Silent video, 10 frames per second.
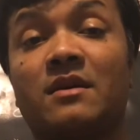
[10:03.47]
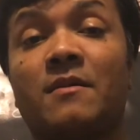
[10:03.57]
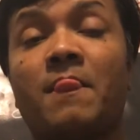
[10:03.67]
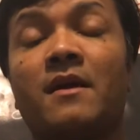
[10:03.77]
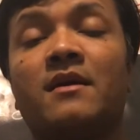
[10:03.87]
Uh,
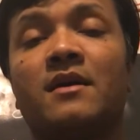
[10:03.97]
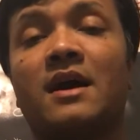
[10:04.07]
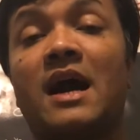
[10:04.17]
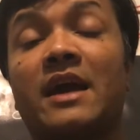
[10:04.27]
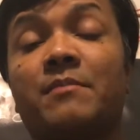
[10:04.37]

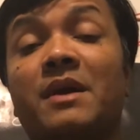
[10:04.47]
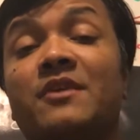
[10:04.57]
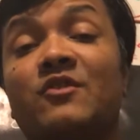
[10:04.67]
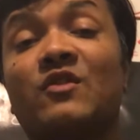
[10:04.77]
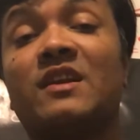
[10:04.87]
I
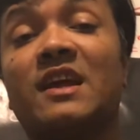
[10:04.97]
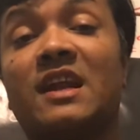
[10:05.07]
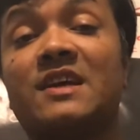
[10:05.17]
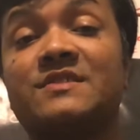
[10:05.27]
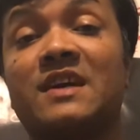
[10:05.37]
immediately
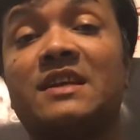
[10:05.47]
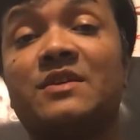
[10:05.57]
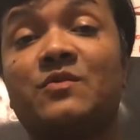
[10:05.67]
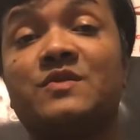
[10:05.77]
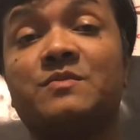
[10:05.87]
realized that
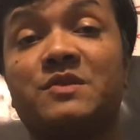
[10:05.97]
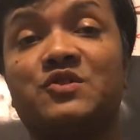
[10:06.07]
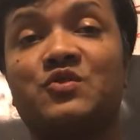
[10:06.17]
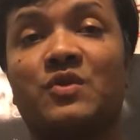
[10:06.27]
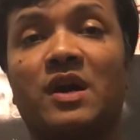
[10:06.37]
he was
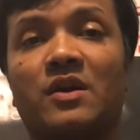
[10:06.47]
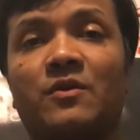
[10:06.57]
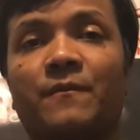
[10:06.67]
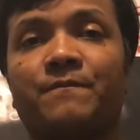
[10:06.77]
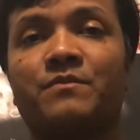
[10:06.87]
Michio
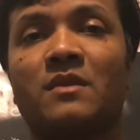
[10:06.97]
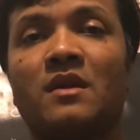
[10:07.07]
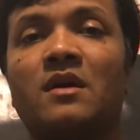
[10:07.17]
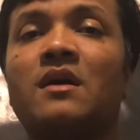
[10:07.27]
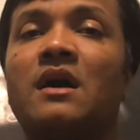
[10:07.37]
Kaku,
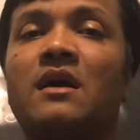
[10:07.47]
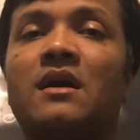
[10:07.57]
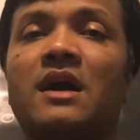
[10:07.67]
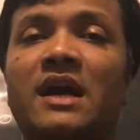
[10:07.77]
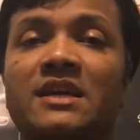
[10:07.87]

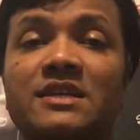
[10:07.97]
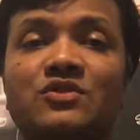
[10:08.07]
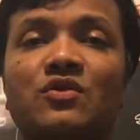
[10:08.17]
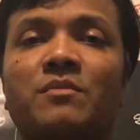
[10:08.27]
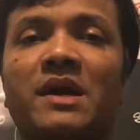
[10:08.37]
and he
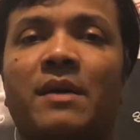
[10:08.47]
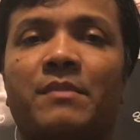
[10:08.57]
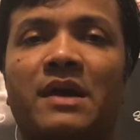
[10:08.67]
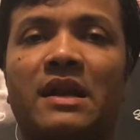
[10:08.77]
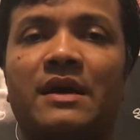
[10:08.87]
took my
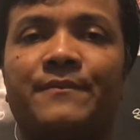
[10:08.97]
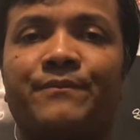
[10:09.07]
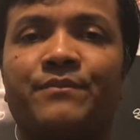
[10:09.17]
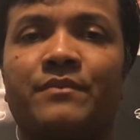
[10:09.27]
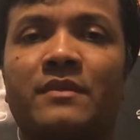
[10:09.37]
umbrella.
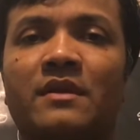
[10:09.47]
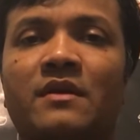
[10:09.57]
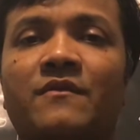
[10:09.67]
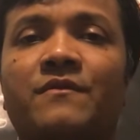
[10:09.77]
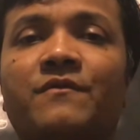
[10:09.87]

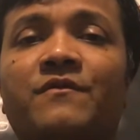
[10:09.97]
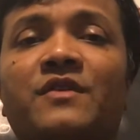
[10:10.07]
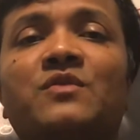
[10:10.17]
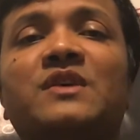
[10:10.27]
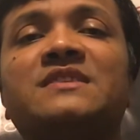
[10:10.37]

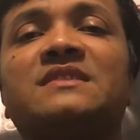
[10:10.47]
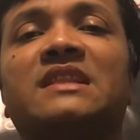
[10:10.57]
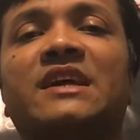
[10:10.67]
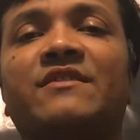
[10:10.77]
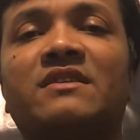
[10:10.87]
Few days
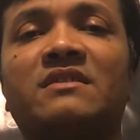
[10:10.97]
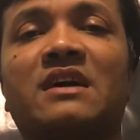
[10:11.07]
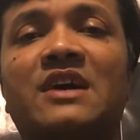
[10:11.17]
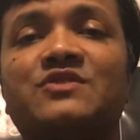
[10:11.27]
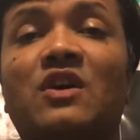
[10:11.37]
later,
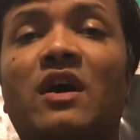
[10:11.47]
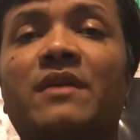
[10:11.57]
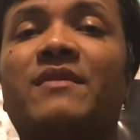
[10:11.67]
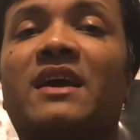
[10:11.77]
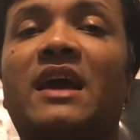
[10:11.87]
I saw
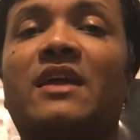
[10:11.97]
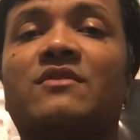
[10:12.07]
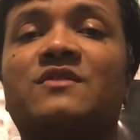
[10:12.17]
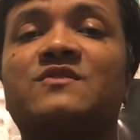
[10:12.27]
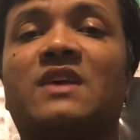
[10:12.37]
him again
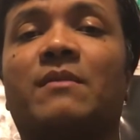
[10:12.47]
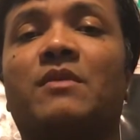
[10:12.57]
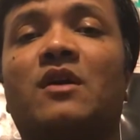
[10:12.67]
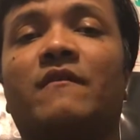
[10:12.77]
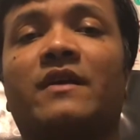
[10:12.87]
on the
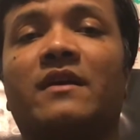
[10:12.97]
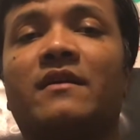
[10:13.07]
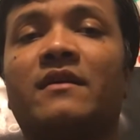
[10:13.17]
same lobby